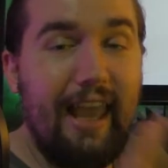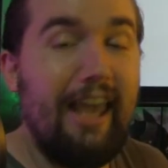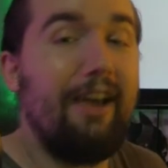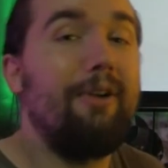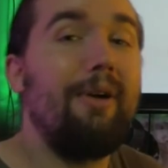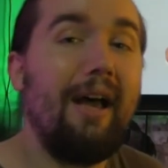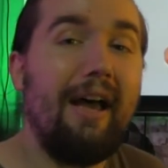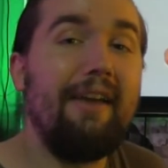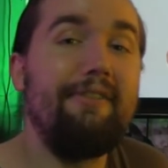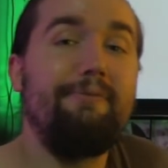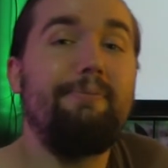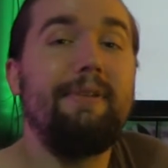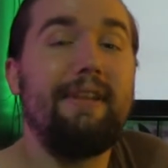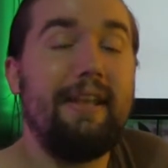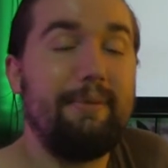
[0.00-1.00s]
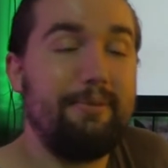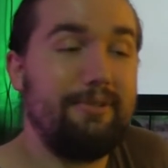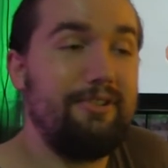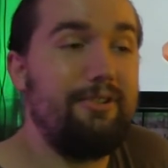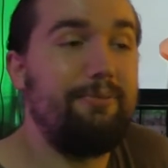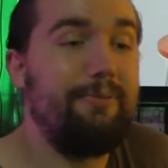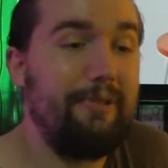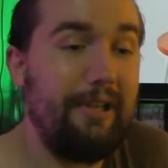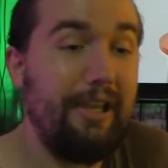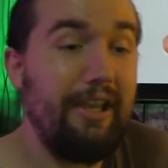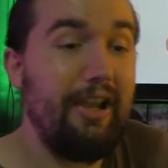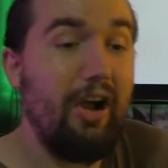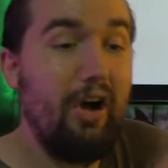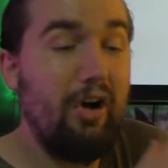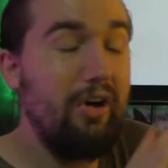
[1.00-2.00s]
how I've been able to
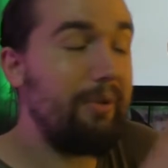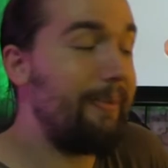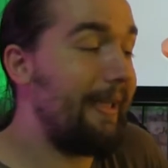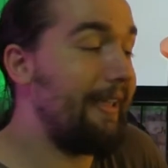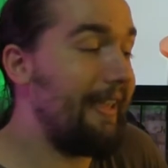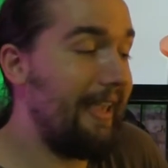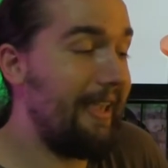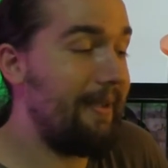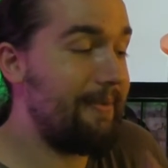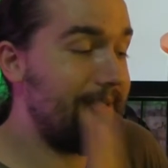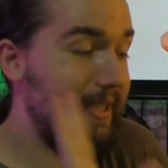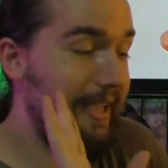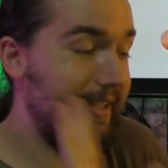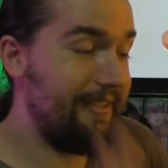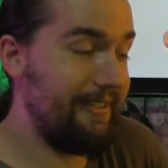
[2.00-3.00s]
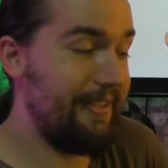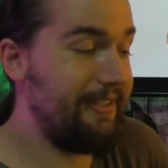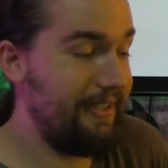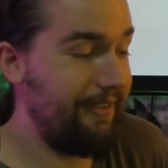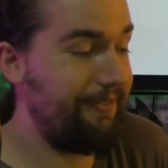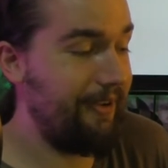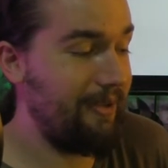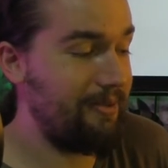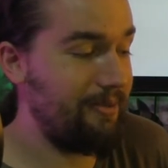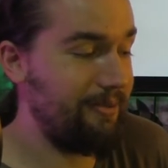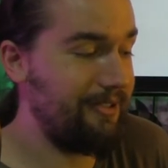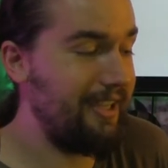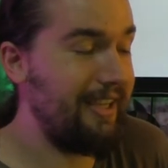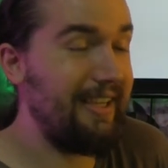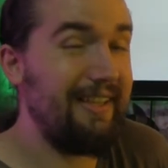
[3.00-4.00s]
play all my games at 60 frames per
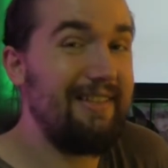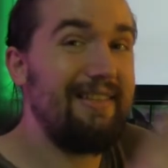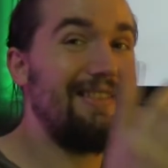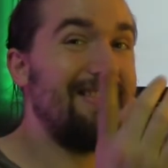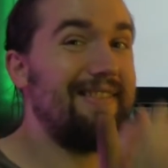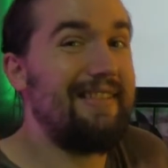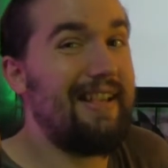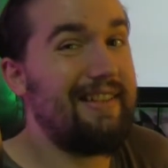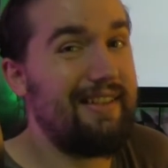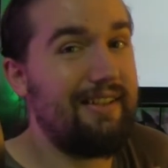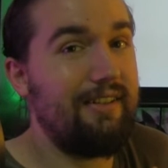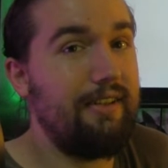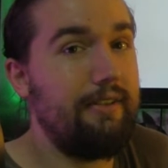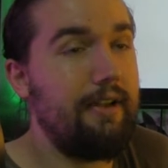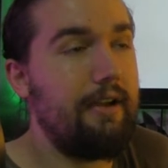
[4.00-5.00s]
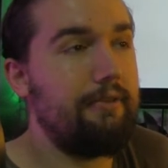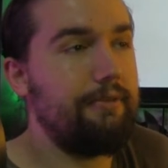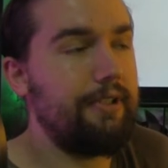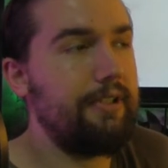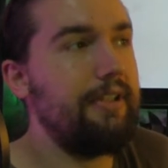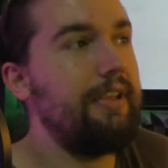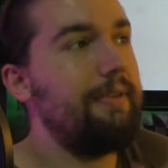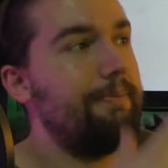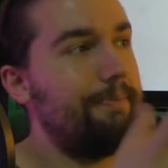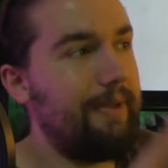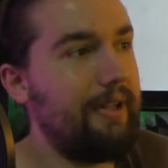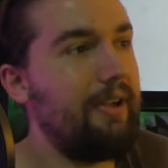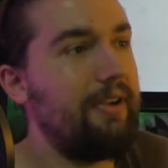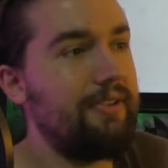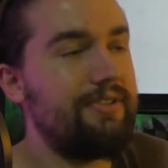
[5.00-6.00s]
second. Technically not really,
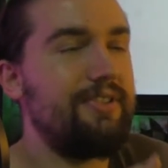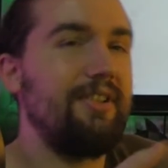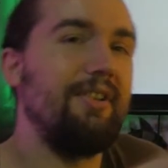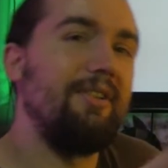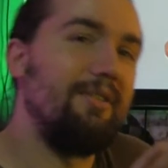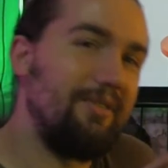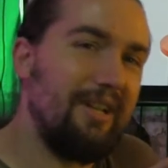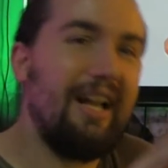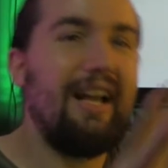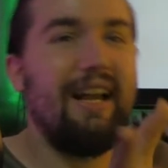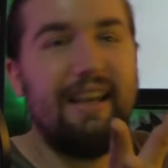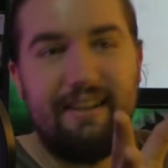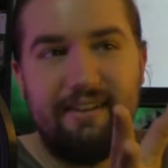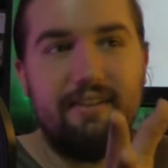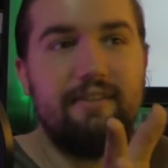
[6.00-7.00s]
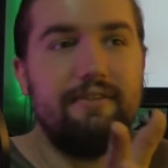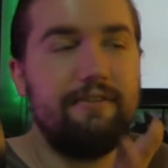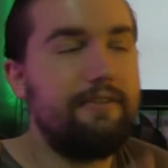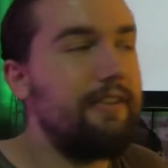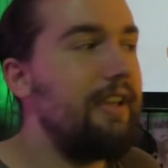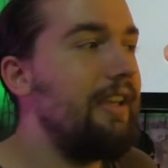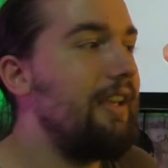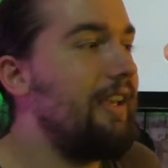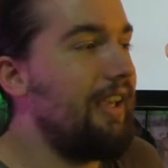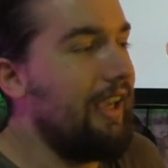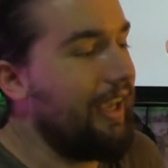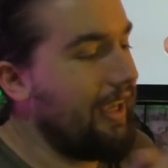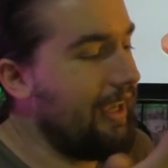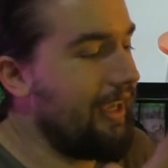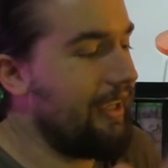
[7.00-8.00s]
but also kind of.
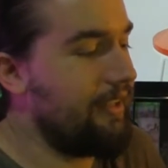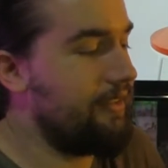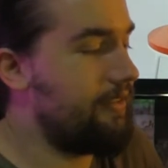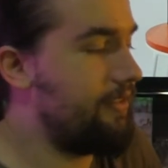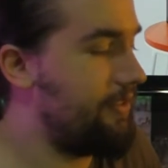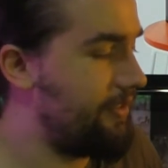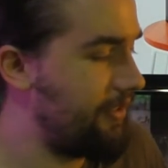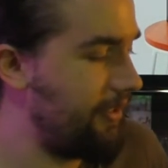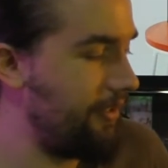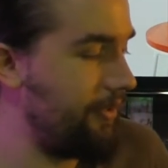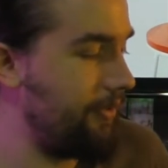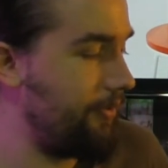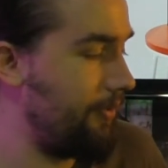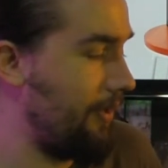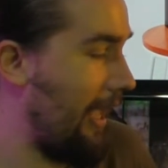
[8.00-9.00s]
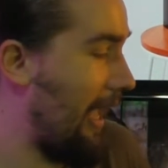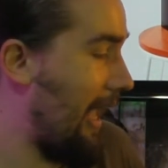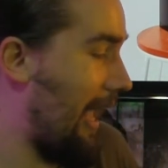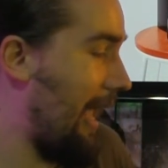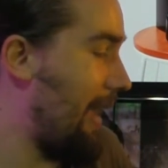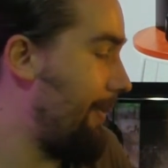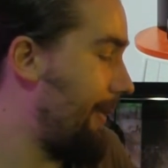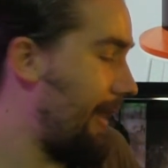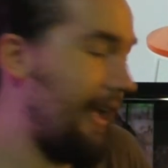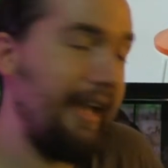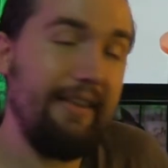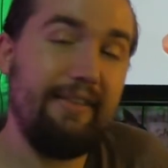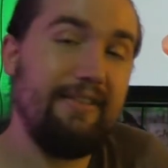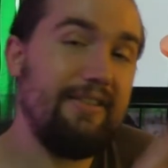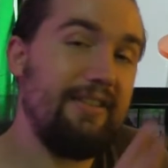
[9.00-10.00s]
And so anyway,
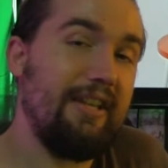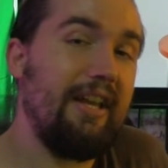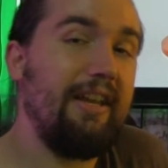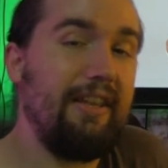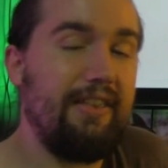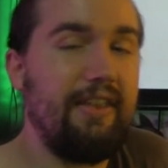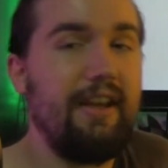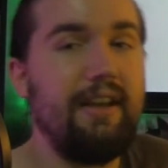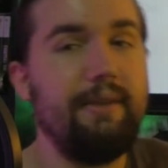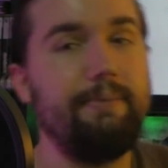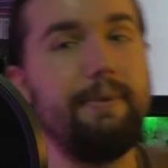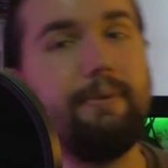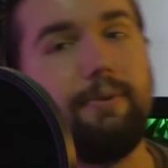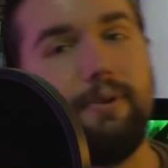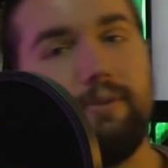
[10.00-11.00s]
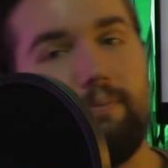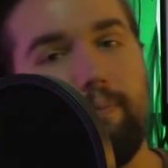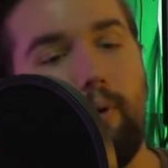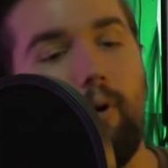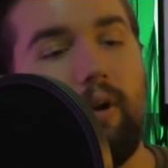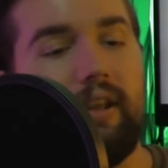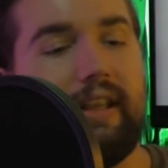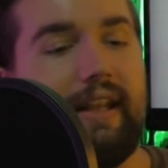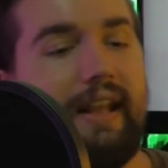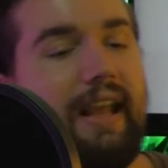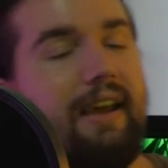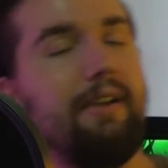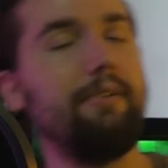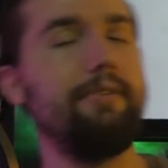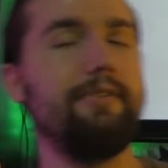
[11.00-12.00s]
I just kind of thought it'd be worth pointing that
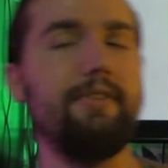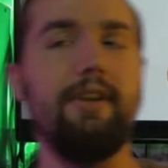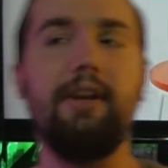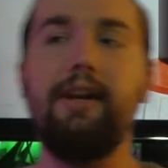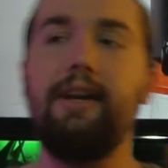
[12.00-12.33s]
out.